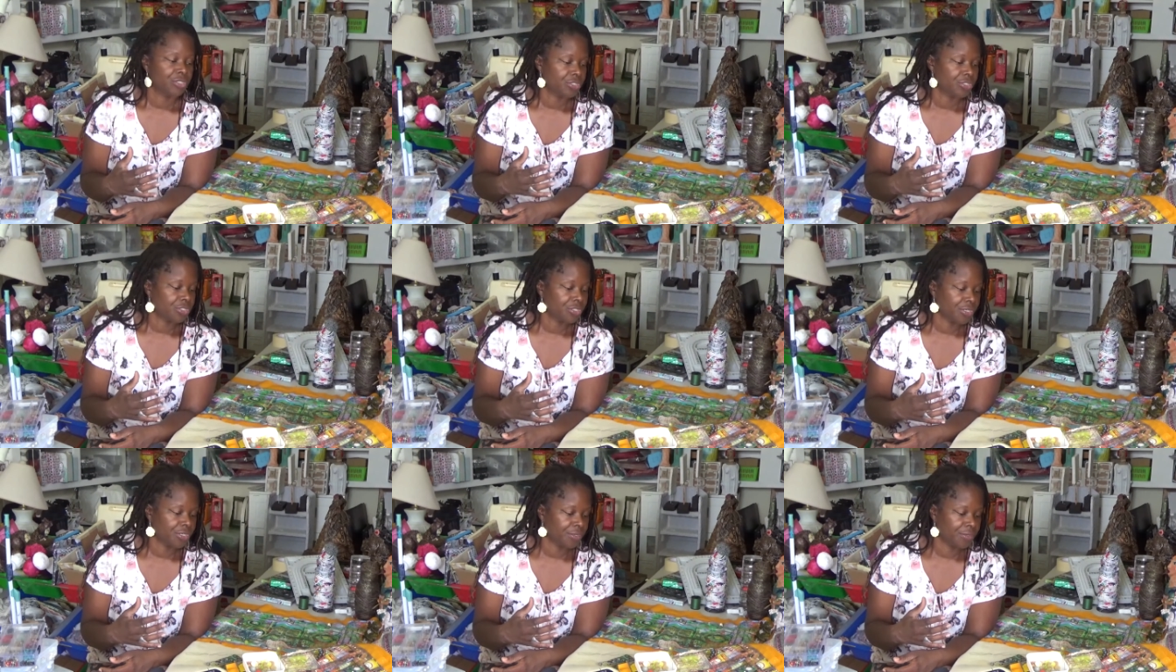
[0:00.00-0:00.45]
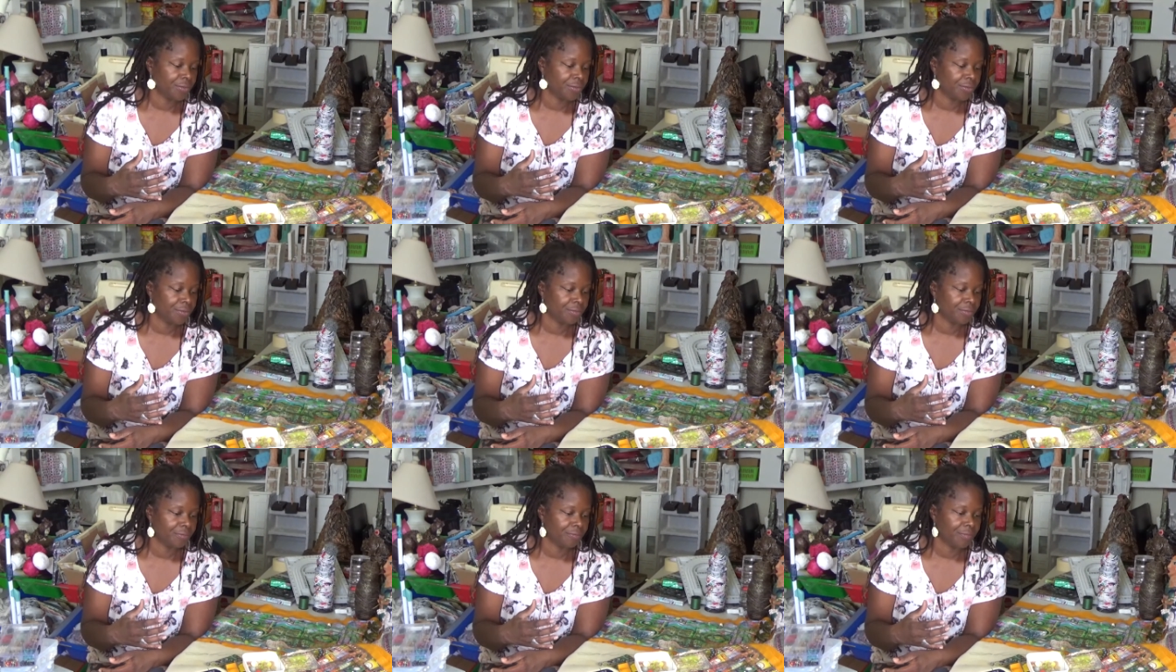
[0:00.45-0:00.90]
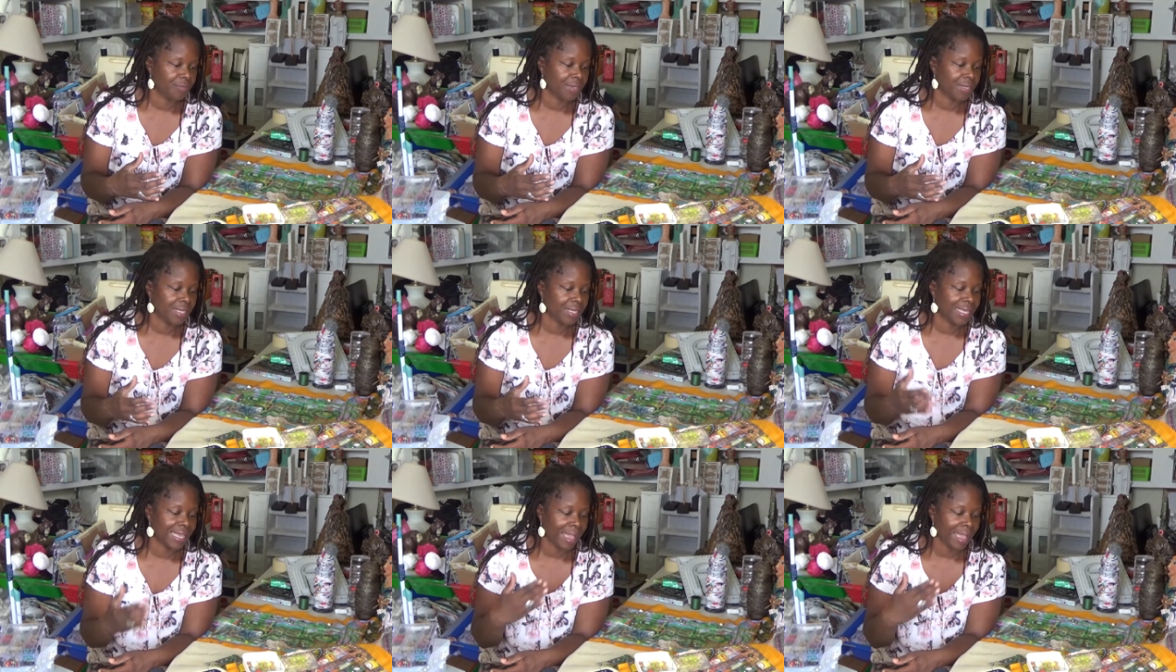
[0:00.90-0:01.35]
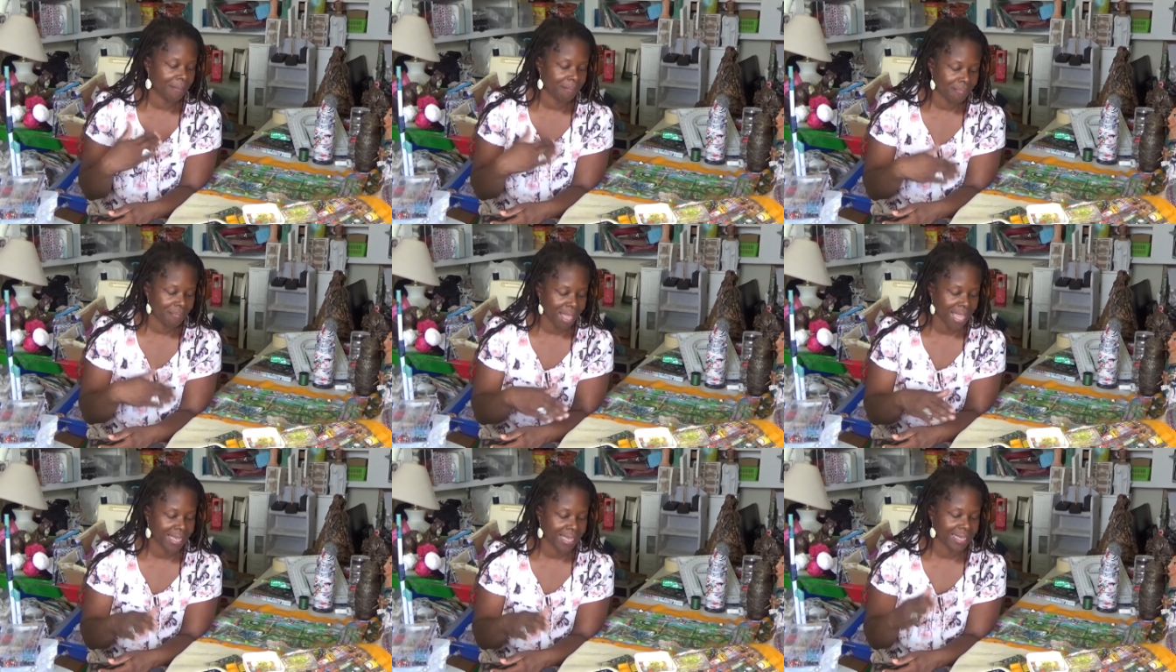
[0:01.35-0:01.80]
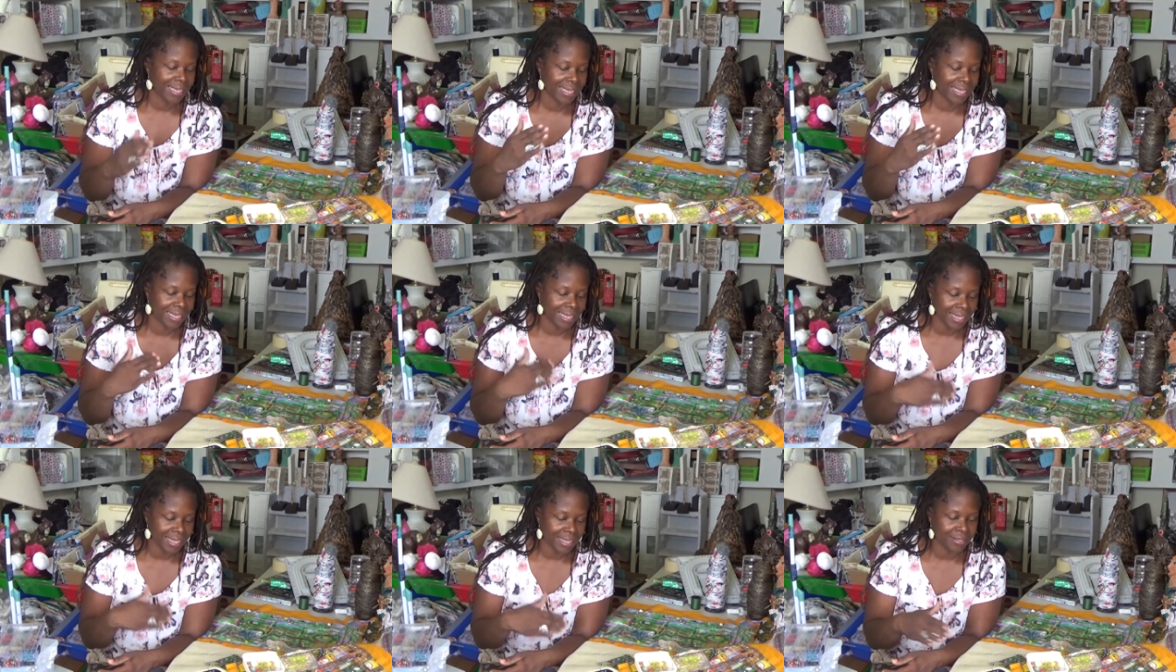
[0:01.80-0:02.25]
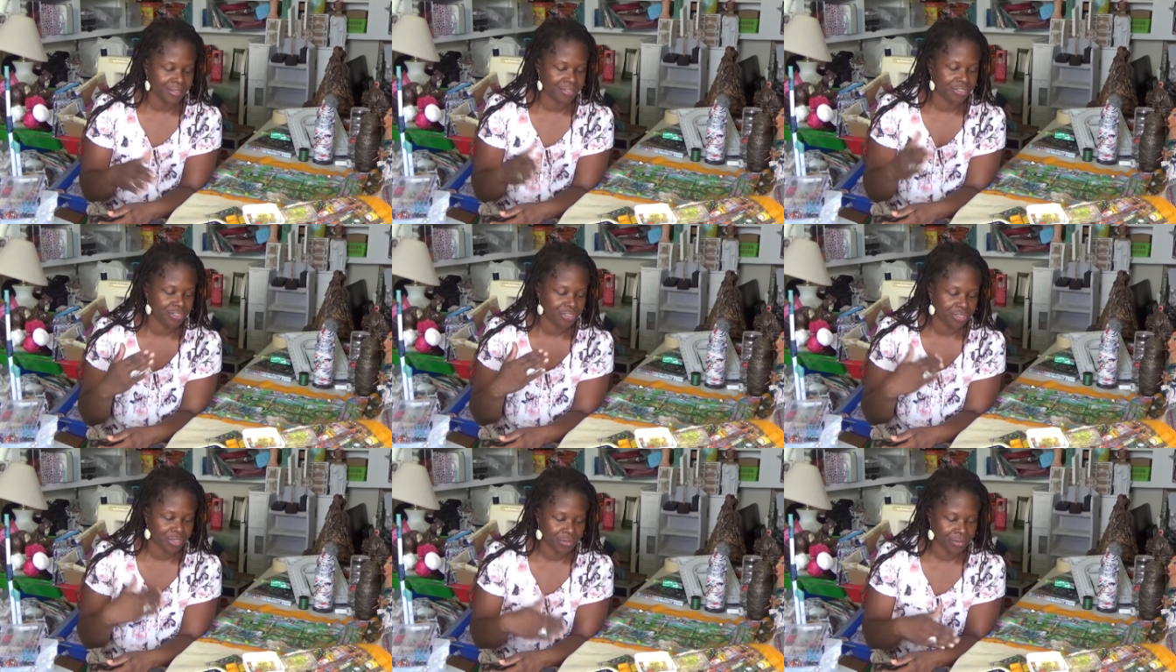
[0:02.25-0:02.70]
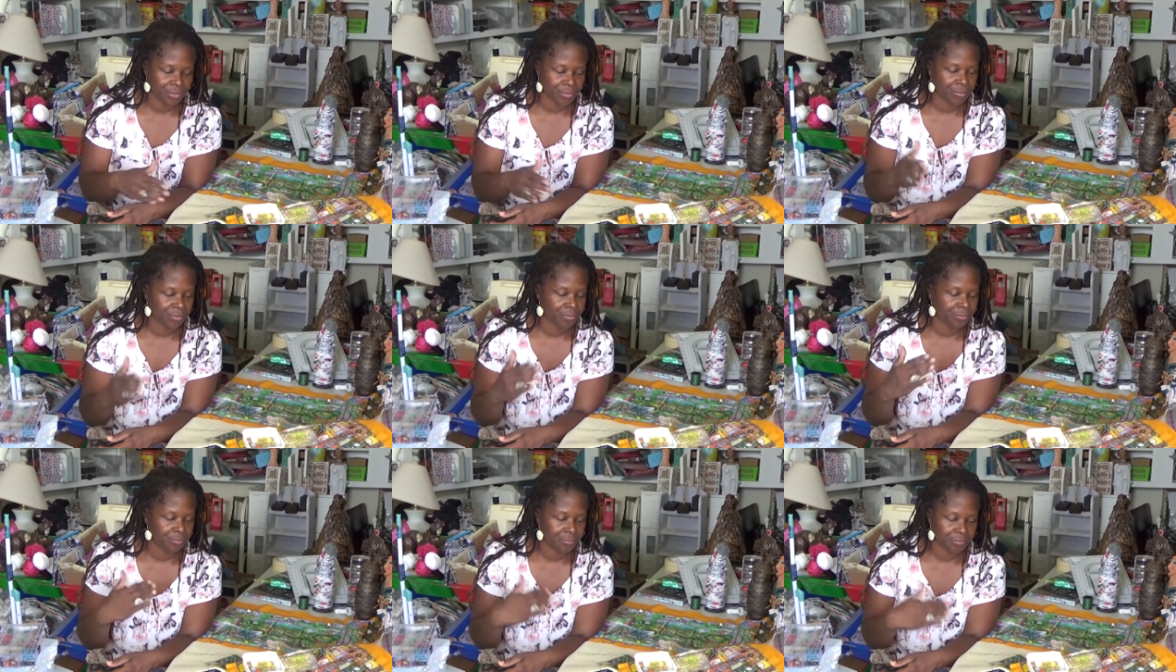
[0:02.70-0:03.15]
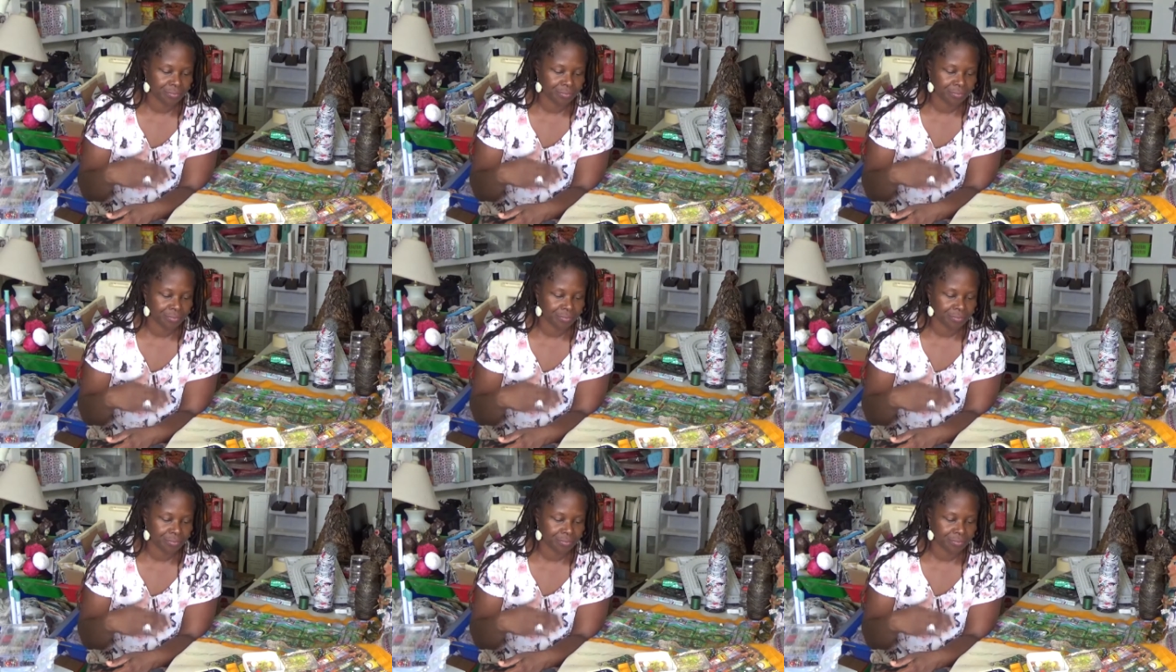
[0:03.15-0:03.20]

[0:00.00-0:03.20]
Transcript: to get back into